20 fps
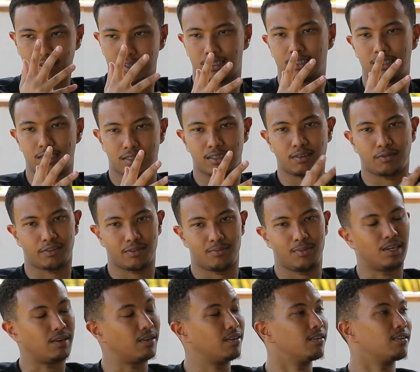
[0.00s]
this is it for
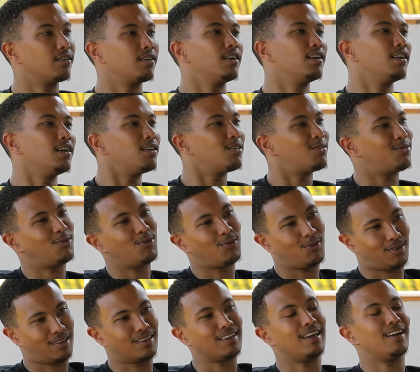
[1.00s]
me.
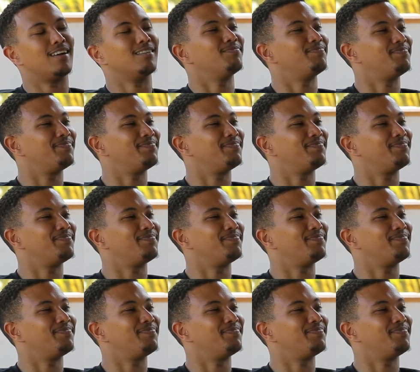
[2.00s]
So, yeah.